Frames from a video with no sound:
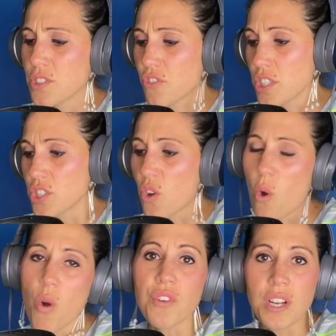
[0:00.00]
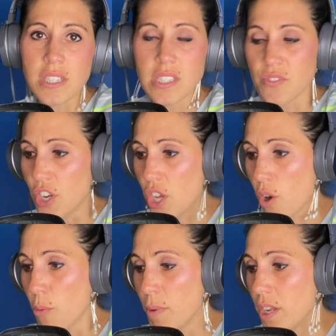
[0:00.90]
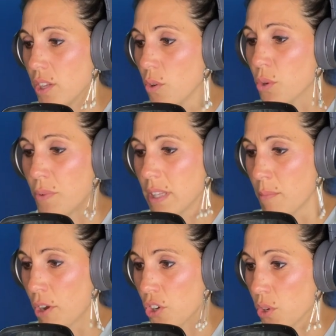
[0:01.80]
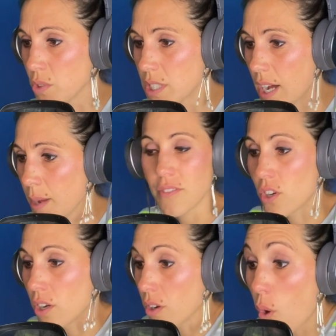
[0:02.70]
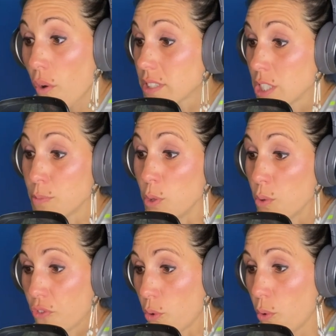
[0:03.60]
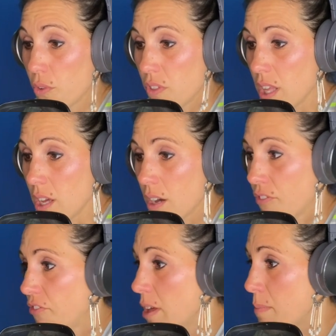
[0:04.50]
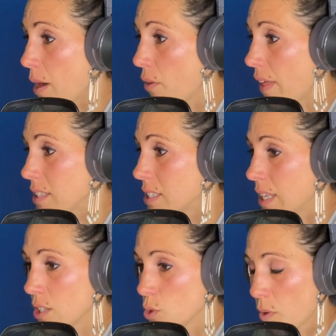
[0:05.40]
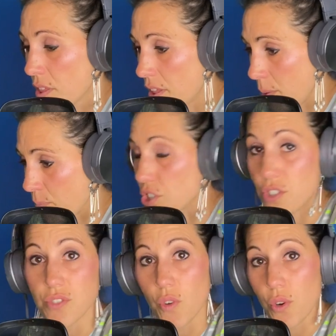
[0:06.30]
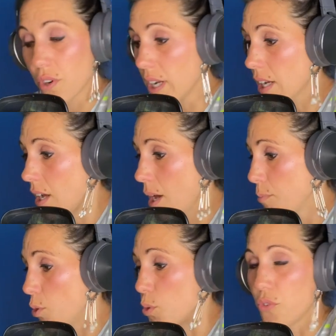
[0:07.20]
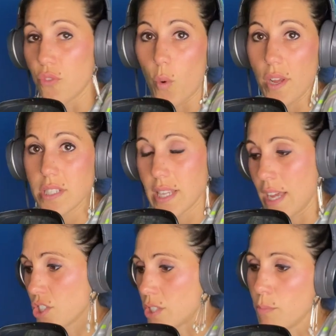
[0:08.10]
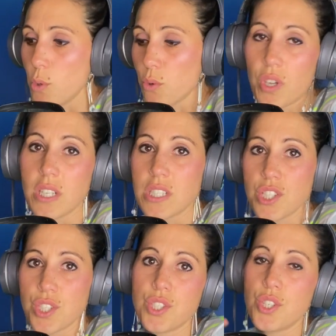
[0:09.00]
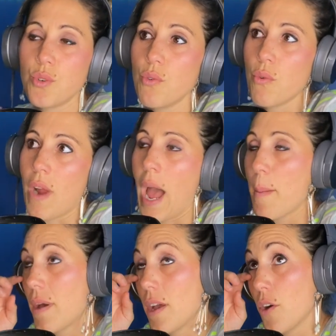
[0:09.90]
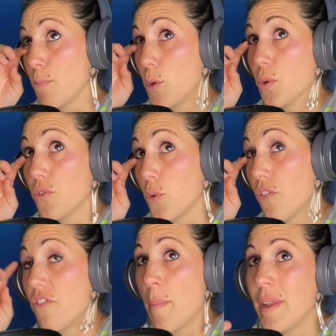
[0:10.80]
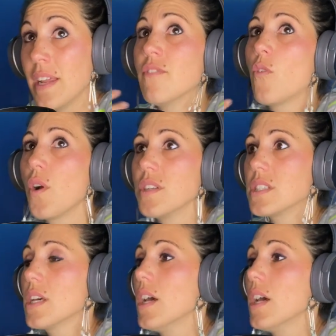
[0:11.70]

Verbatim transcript: for us to go over in this video, but you can read them on your own time. The chorus is beautiful. The uh, female that sings with him is Fleurie, beautiful voice, and just a beautiful addition to rap. Her beautiful feminine voice,